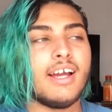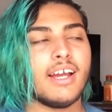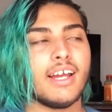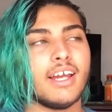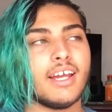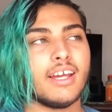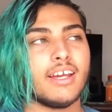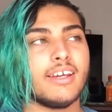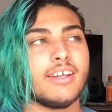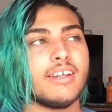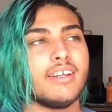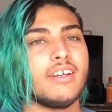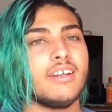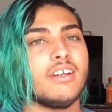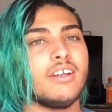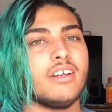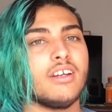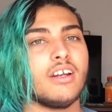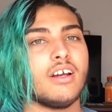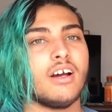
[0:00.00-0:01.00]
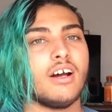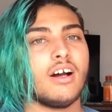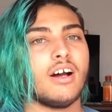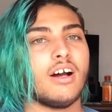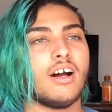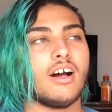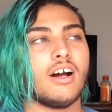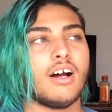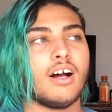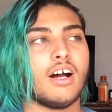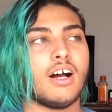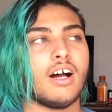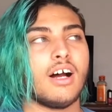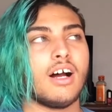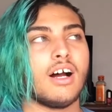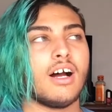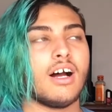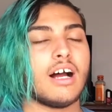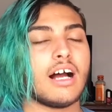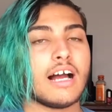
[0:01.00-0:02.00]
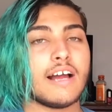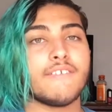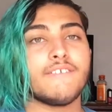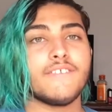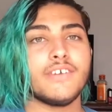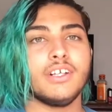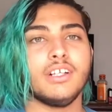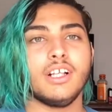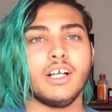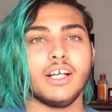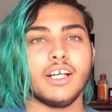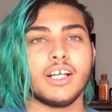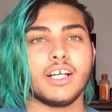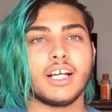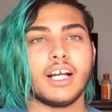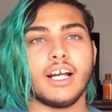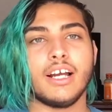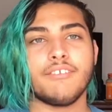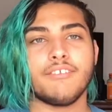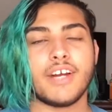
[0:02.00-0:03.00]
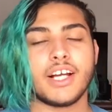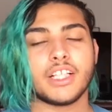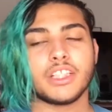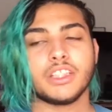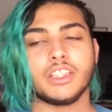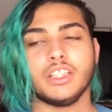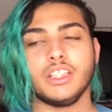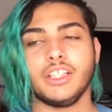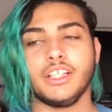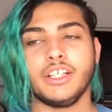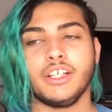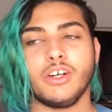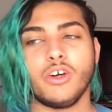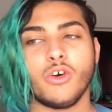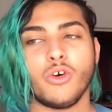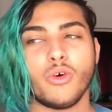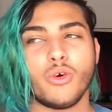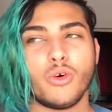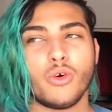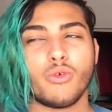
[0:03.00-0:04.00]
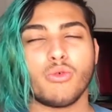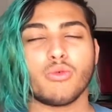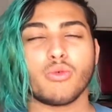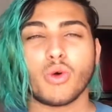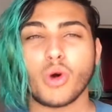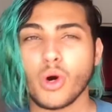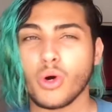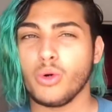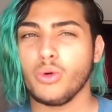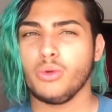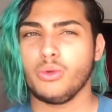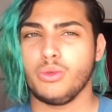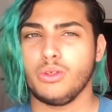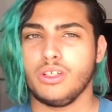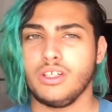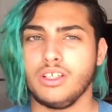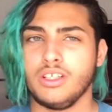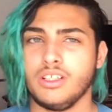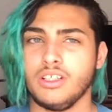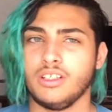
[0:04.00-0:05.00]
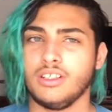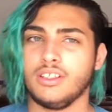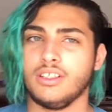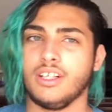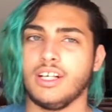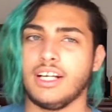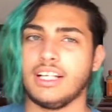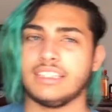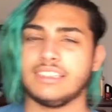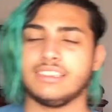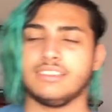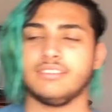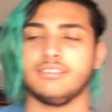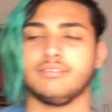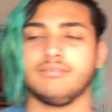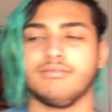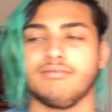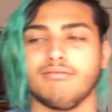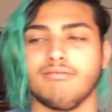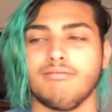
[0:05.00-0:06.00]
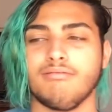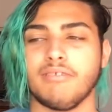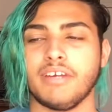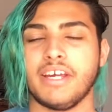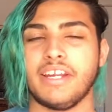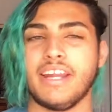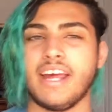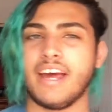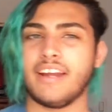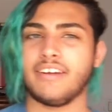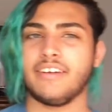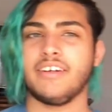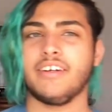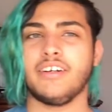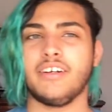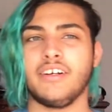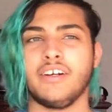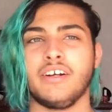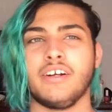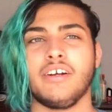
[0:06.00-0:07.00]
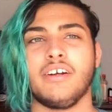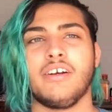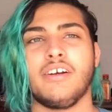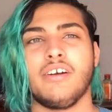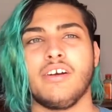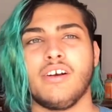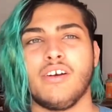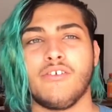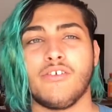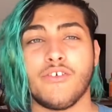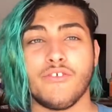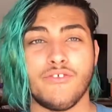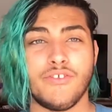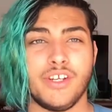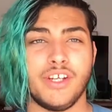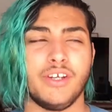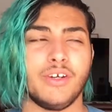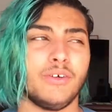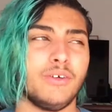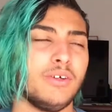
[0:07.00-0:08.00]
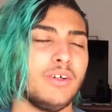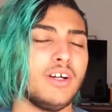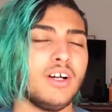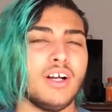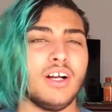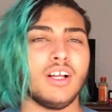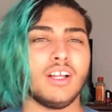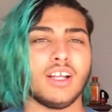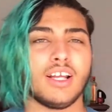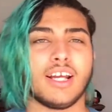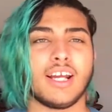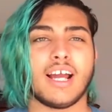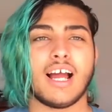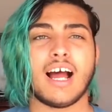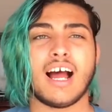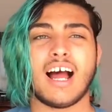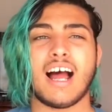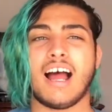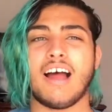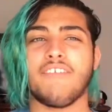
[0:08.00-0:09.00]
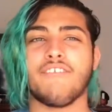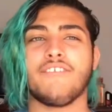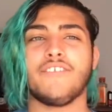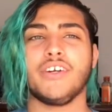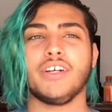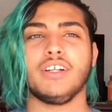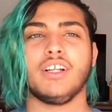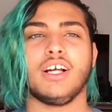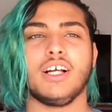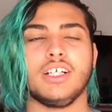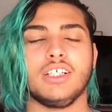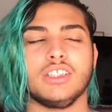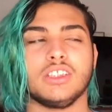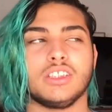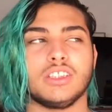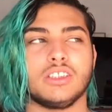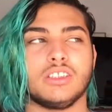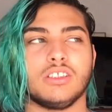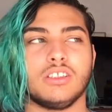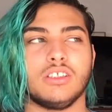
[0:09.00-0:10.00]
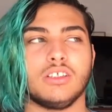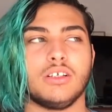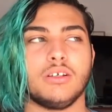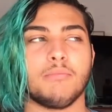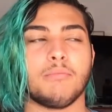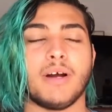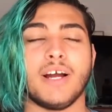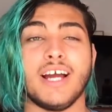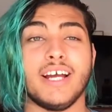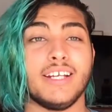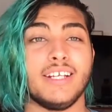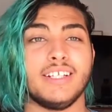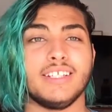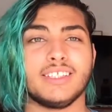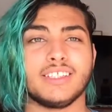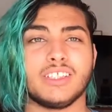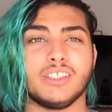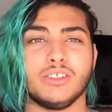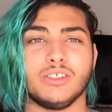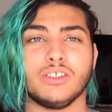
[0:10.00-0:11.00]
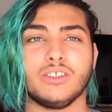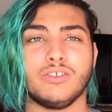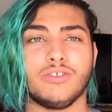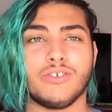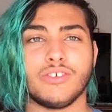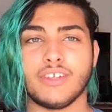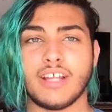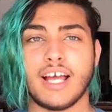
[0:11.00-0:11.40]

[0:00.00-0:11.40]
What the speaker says: And I feel like I've actually grown as an editor for video. Like, I realized my editing skills for